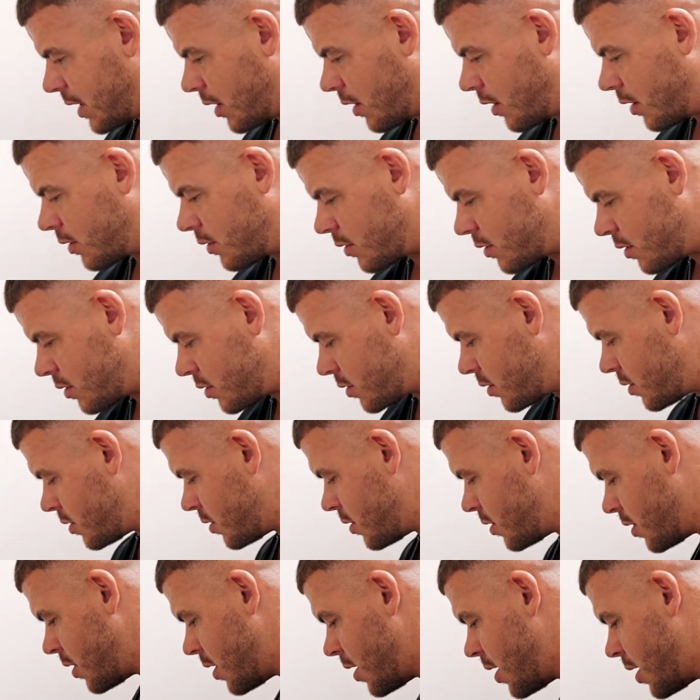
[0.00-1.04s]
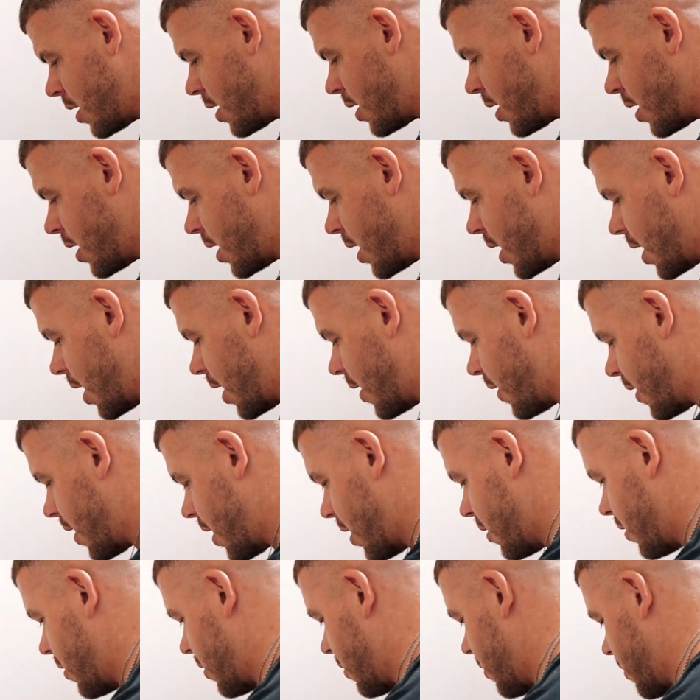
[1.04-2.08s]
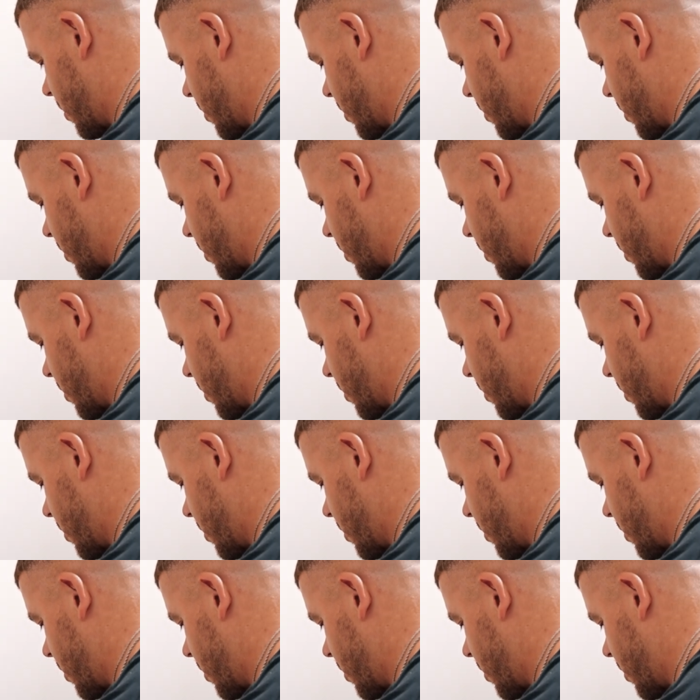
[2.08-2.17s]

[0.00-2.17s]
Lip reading: on, and then